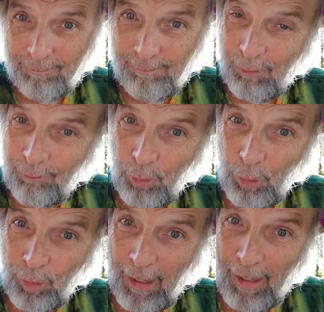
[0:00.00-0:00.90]
about
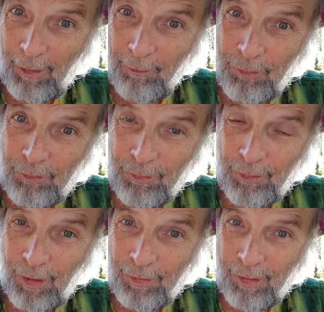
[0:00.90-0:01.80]
four hours to
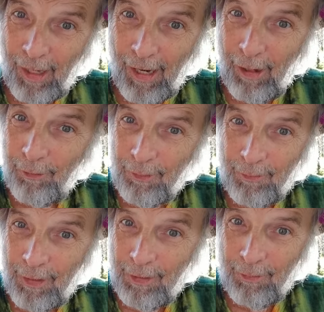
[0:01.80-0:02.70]
Nong Khiaw,
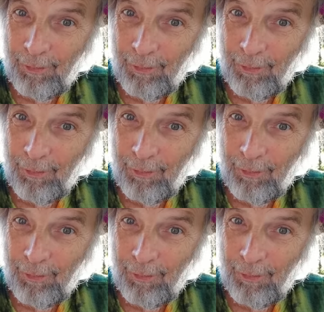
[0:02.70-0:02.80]
and then